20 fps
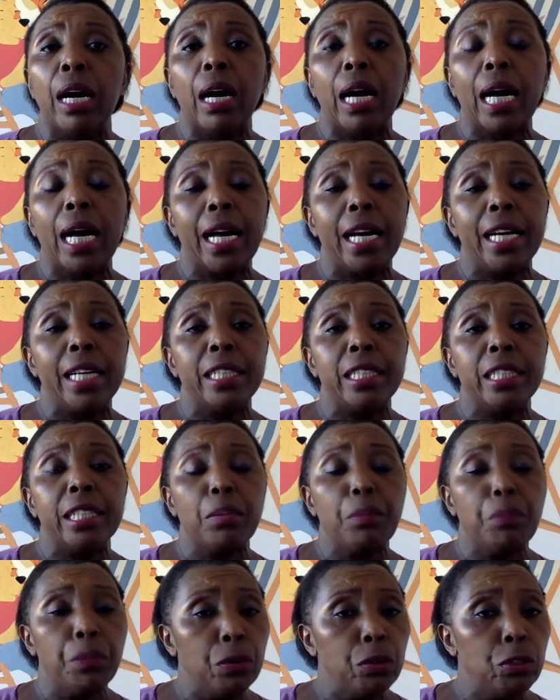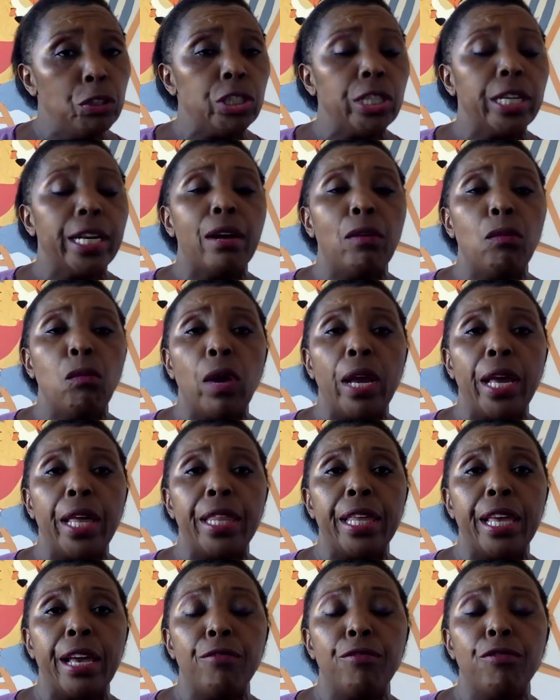and pushing away,
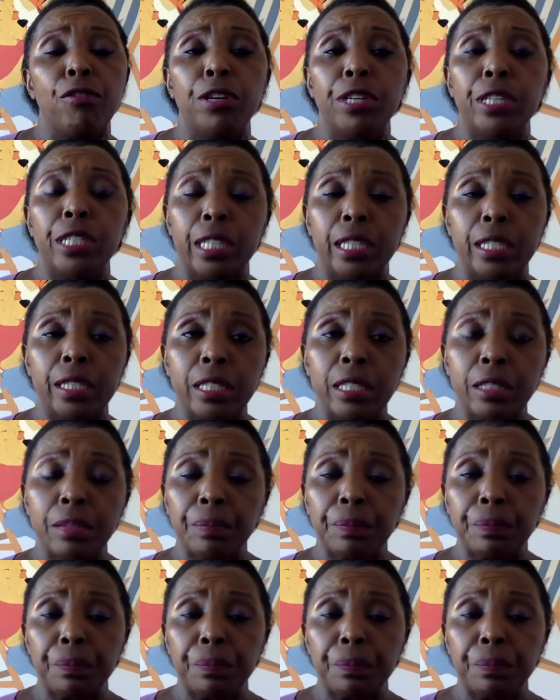the avoidance,